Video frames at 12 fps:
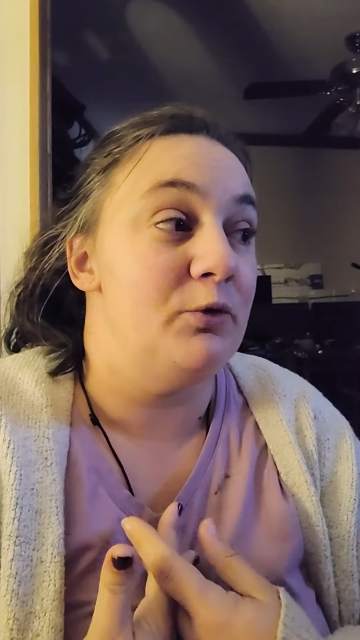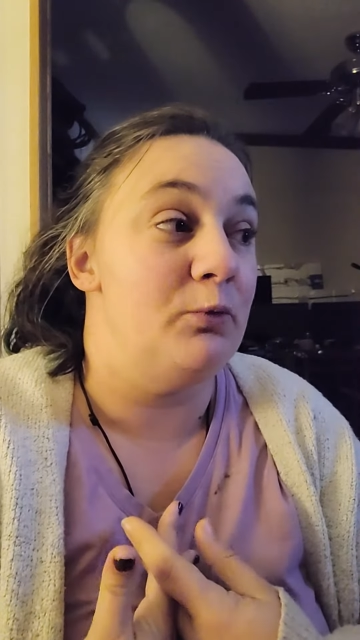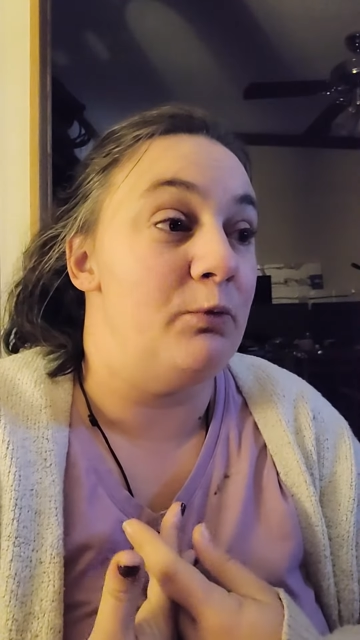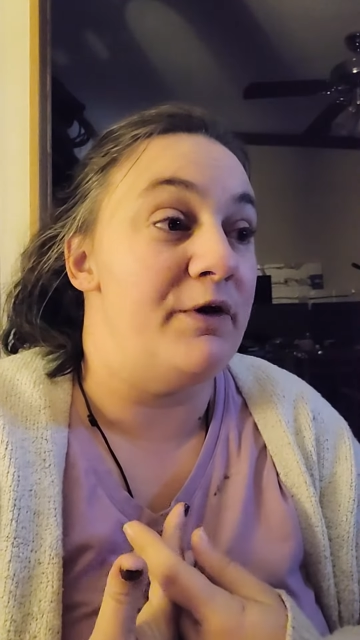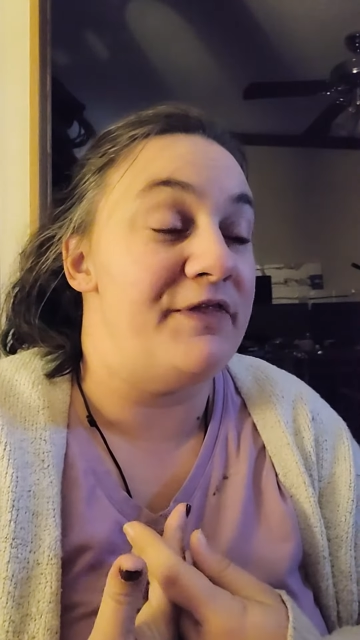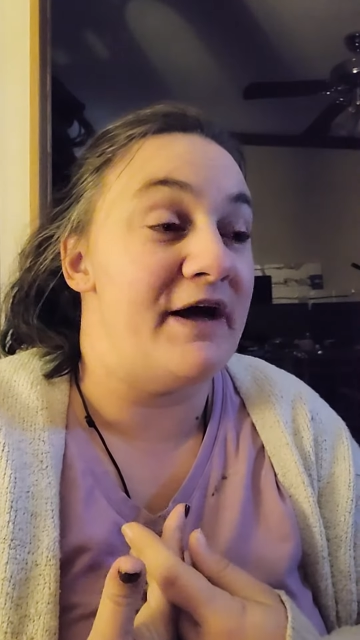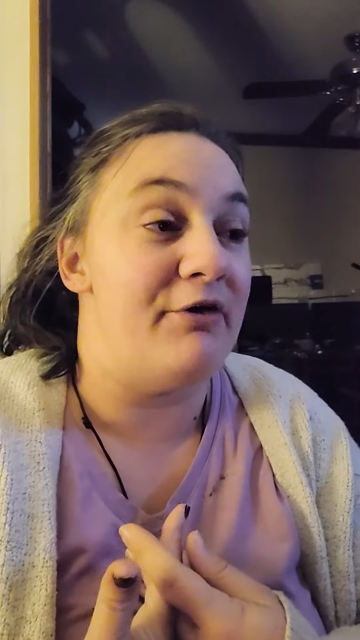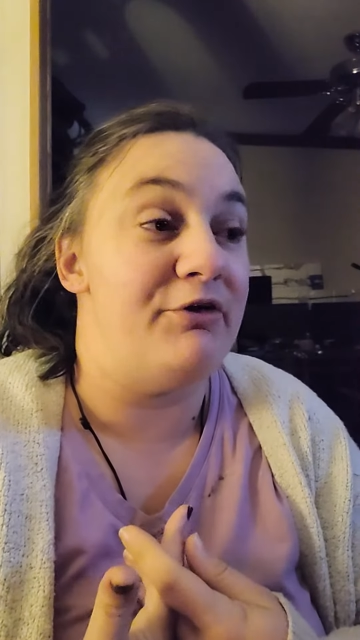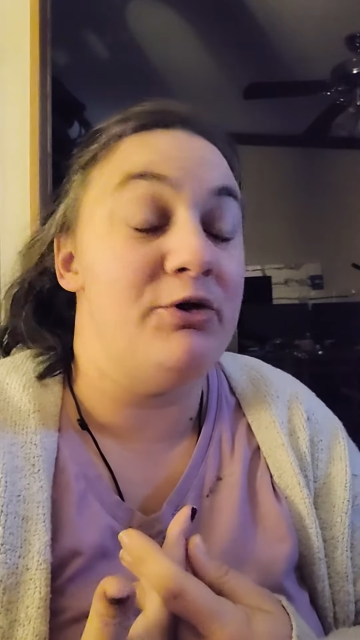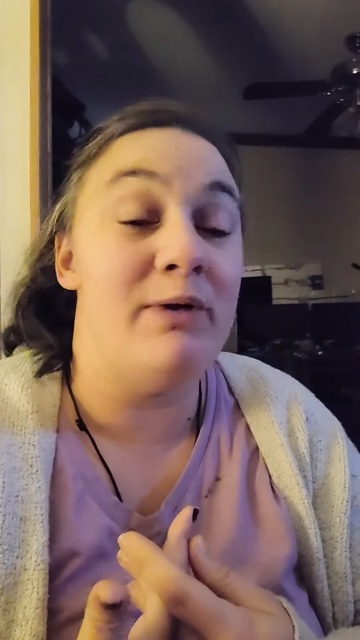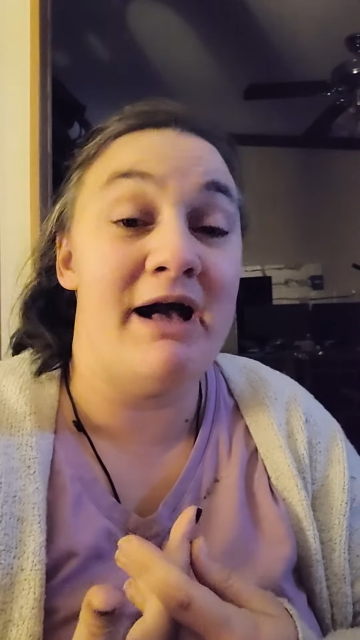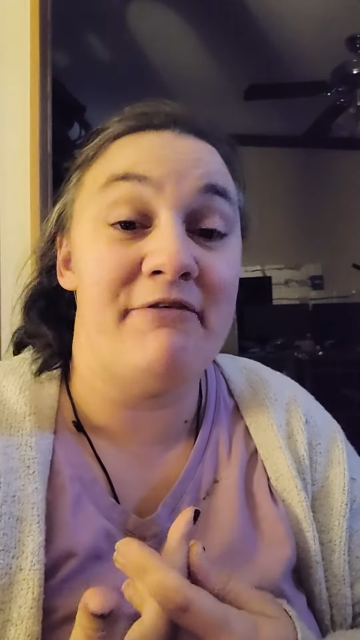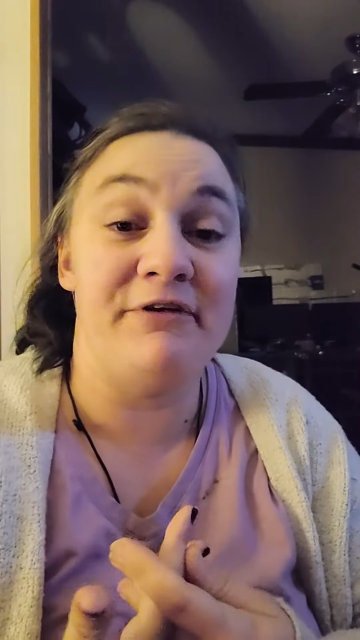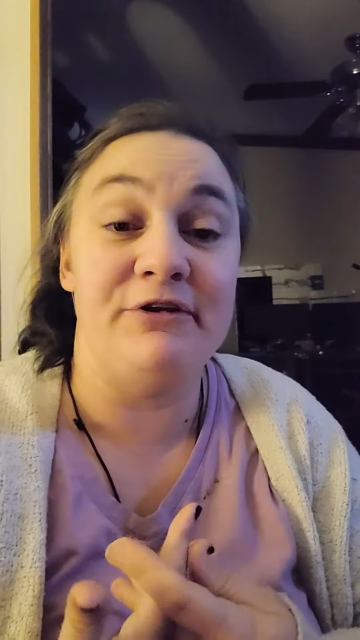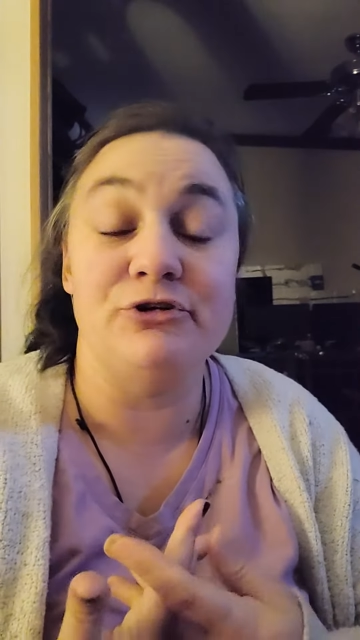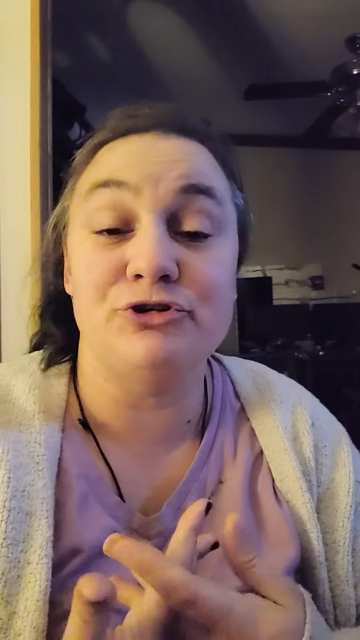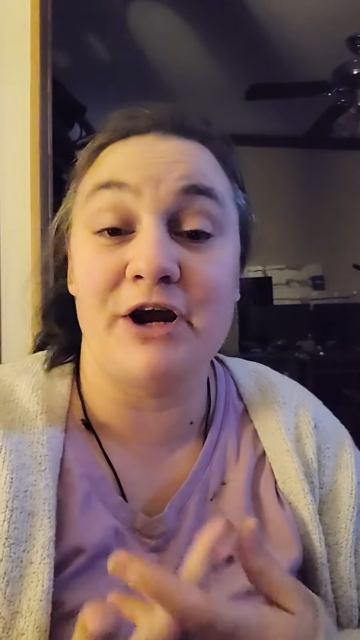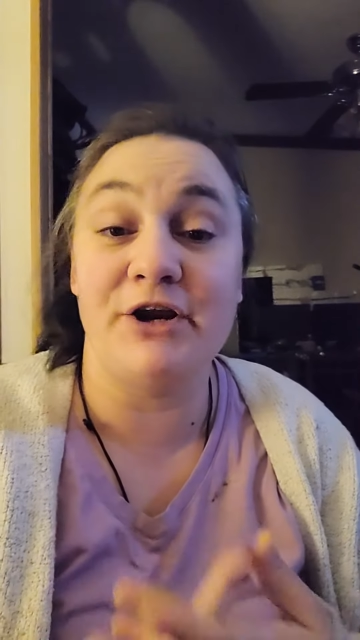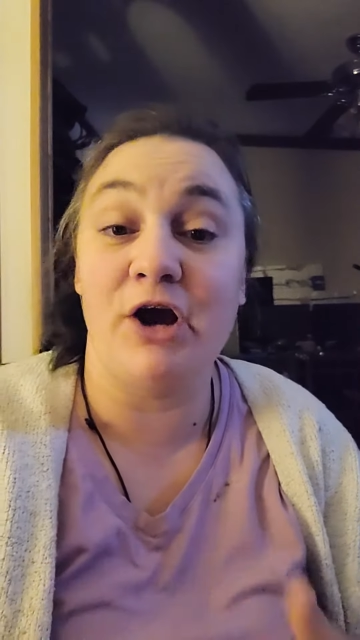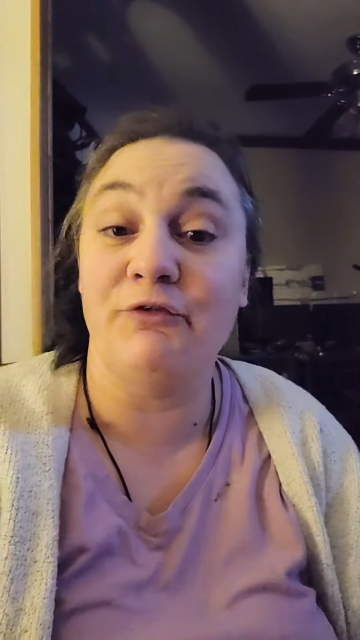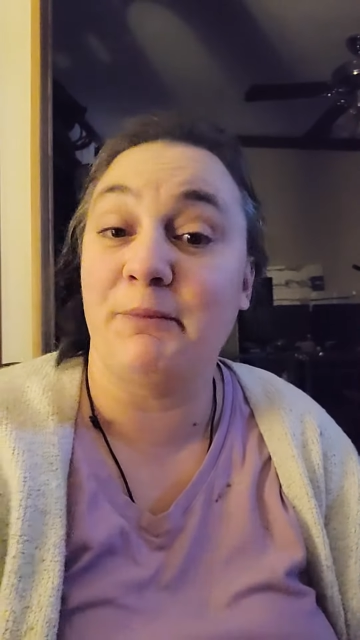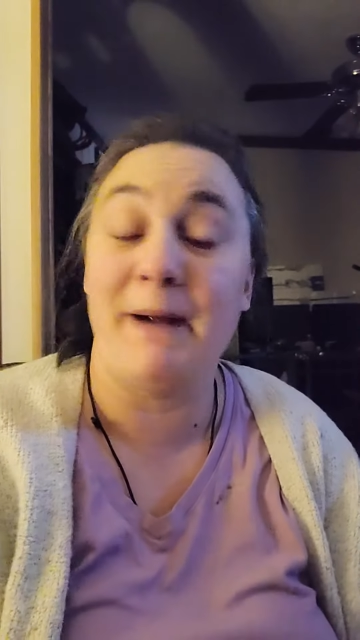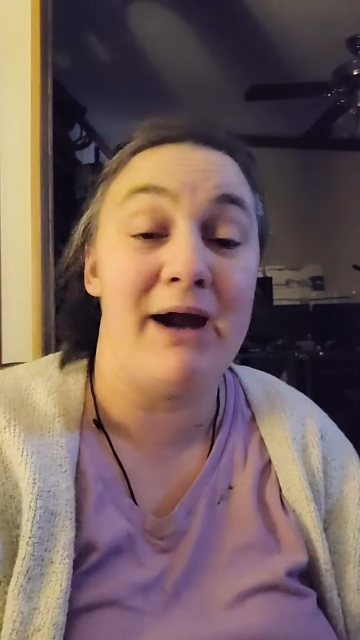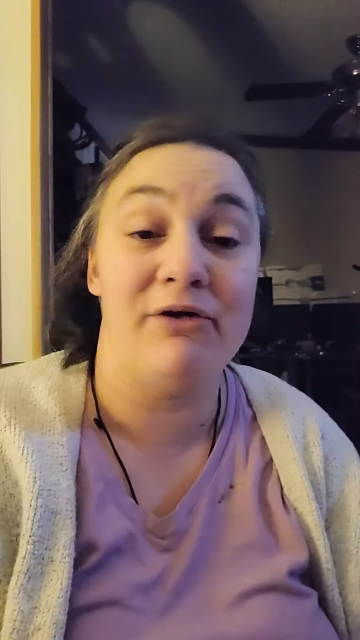without you having to try to
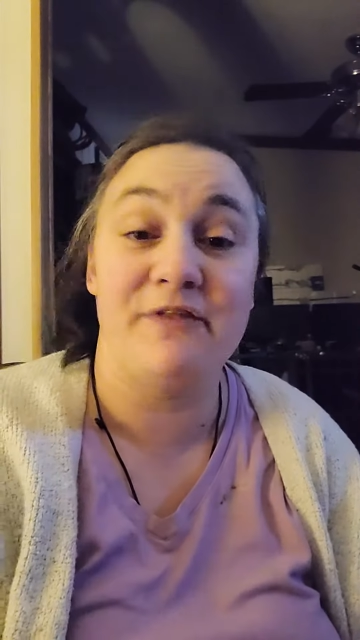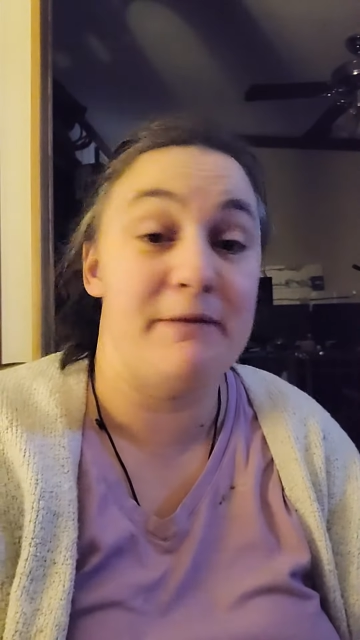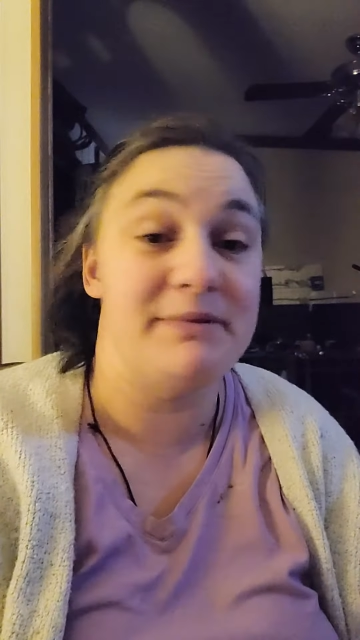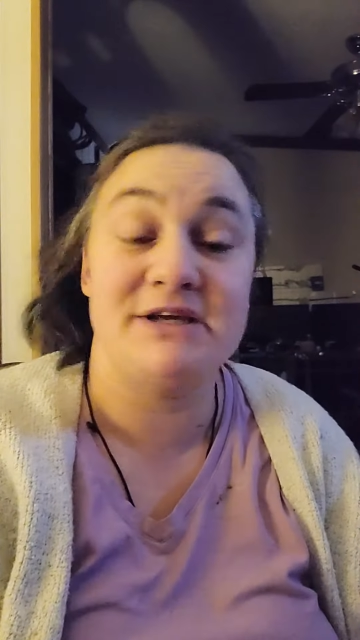overpower them,